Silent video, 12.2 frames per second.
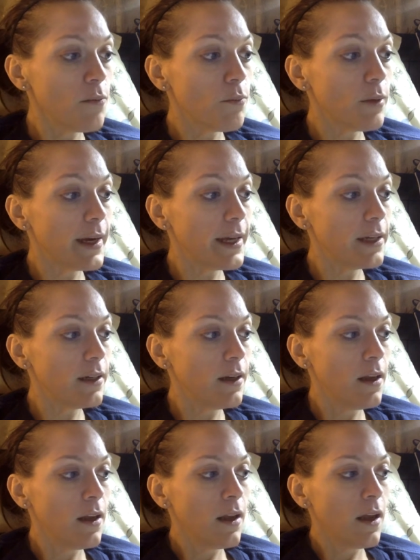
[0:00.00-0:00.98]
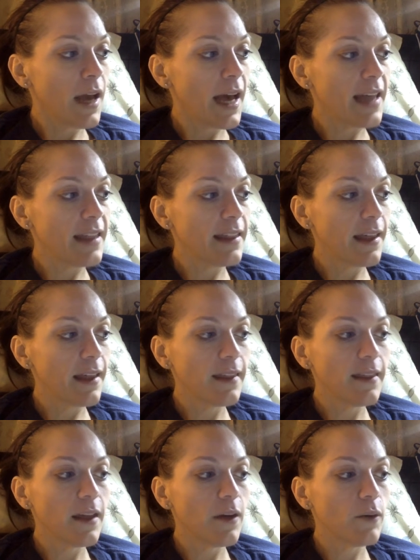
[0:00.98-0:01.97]
but I think
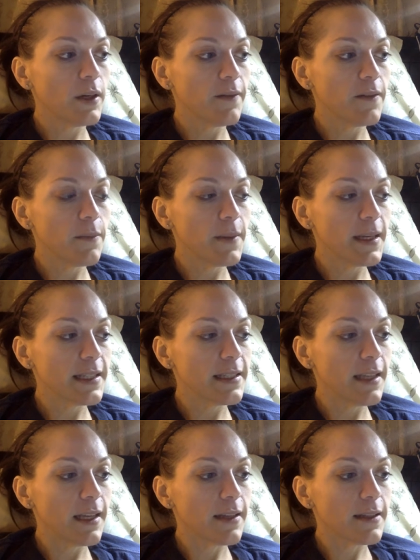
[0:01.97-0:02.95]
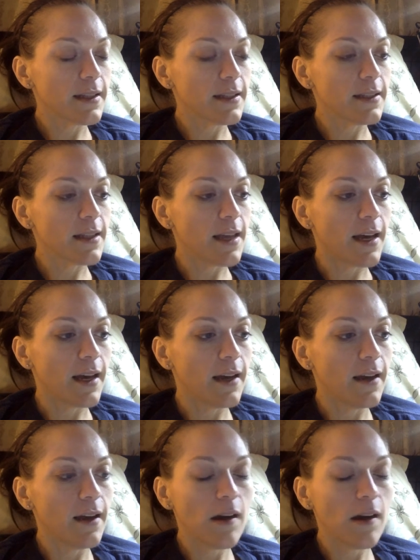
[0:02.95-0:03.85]
that one of the biggest things is that